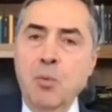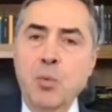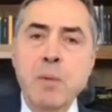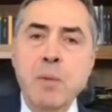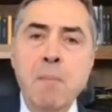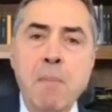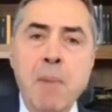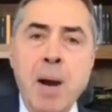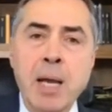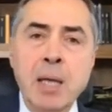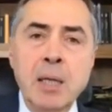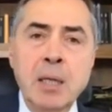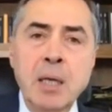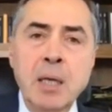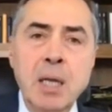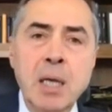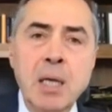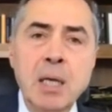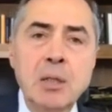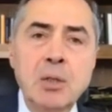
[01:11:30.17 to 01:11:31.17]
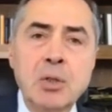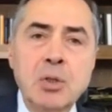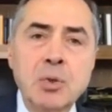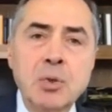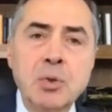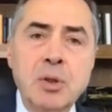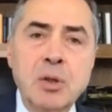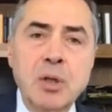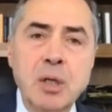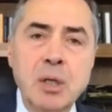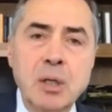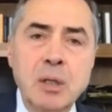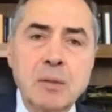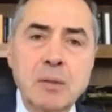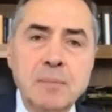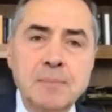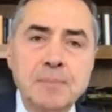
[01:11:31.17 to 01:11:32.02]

we might need to think